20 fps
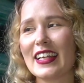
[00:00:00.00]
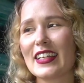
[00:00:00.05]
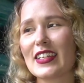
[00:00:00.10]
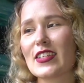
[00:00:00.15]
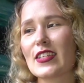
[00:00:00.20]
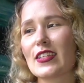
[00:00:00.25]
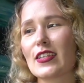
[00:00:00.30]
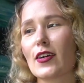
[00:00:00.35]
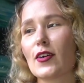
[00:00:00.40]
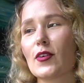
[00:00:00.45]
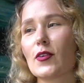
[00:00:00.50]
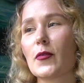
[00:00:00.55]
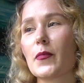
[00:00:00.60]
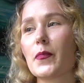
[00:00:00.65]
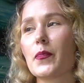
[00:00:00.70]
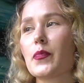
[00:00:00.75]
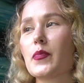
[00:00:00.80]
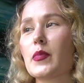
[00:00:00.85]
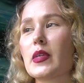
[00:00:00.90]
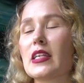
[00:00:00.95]
So
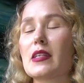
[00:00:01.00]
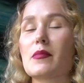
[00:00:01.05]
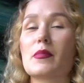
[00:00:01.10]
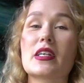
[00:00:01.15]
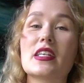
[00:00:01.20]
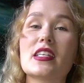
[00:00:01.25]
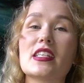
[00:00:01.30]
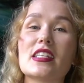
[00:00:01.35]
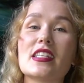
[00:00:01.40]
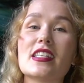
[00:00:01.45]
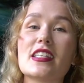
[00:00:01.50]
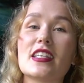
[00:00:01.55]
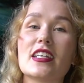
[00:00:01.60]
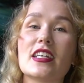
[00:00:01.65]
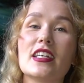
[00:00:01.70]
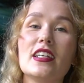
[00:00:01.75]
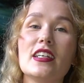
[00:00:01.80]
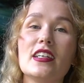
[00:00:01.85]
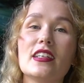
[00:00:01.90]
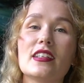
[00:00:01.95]
me and my
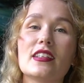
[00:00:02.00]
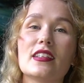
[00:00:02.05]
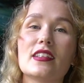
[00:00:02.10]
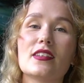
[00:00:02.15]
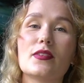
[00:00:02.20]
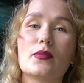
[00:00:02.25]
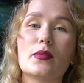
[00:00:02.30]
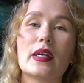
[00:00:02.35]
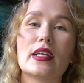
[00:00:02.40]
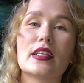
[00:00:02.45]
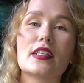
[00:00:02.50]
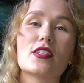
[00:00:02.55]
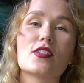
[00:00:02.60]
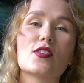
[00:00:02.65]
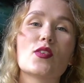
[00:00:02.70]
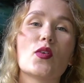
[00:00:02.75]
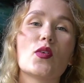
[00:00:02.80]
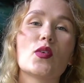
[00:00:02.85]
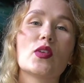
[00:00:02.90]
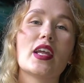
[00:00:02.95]
sister went
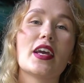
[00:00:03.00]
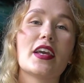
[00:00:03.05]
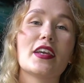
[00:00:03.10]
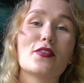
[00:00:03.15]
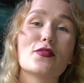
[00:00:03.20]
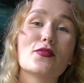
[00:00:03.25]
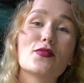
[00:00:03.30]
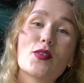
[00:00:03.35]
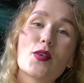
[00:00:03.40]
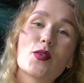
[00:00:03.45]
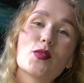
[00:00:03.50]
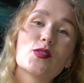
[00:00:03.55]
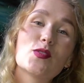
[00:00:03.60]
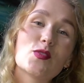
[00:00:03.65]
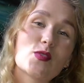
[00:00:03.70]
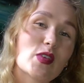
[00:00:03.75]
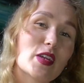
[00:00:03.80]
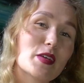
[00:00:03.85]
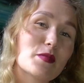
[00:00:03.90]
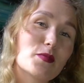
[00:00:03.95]
on a road
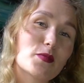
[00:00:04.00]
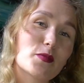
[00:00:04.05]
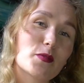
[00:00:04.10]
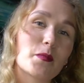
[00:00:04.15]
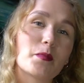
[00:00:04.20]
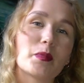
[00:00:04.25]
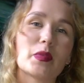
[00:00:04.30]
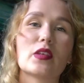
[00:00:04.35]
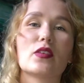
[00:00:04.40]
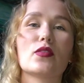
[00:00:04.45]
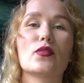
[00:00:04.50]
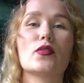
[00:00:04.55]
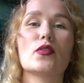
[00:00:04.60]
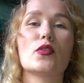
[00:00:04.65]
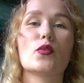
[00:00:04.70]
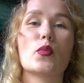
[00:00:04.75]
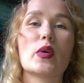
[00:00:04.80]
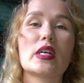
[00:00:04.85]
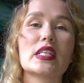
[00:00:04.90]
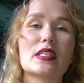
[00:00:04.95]
trip through
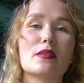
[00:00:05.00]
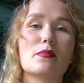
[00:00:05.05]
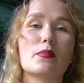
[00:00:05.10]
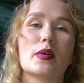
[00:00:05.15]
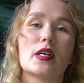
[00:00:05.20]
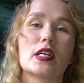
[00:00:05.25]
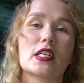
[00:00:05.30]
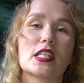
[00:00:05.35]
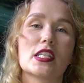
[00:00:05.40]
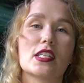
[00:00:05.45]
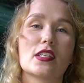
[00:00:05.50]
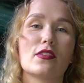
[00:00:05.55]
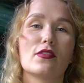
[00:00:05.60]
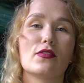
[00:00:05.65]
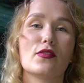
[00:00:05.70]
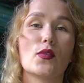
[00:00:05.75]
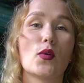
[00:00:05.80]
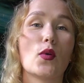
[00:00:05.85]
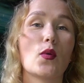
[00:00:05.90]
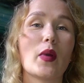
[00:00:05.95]
the western parts
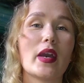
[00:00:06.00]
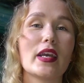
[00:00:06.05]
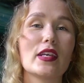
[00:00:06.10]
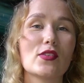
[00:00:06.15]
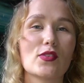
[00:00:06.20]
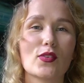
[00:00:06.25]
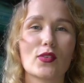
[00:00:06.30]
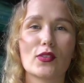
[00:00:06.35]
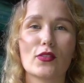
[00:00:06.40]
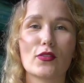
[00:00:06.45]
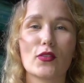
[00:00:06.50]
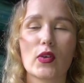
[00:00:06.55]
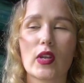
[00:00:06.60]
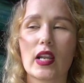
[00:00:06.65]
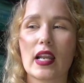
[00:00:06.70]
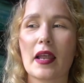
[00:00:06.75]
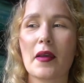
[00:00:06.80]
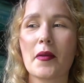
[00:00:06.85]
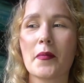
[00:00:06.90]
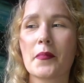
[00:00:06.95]
of Norway,
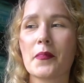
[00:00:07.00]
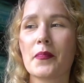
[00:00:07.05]
Sognefjordane,